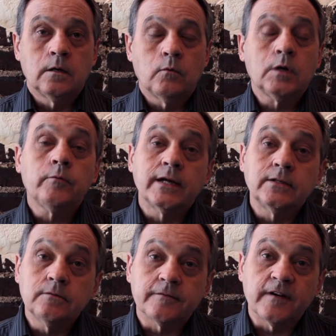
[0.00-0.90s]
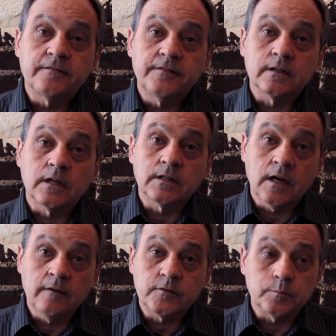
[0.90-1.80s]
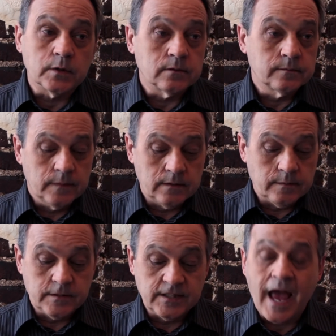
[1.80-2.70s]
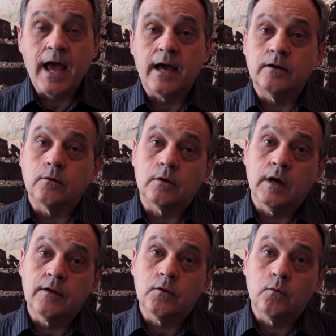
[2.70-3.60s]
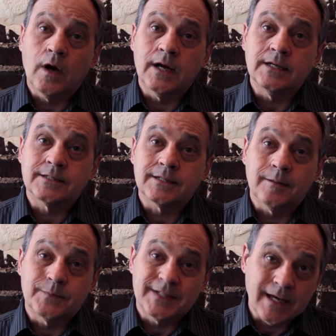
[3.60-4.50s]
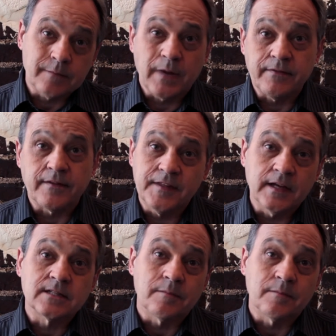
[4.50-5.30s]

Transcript: What do I do if I feel uncomfortable, sad, or otherwise upset by the things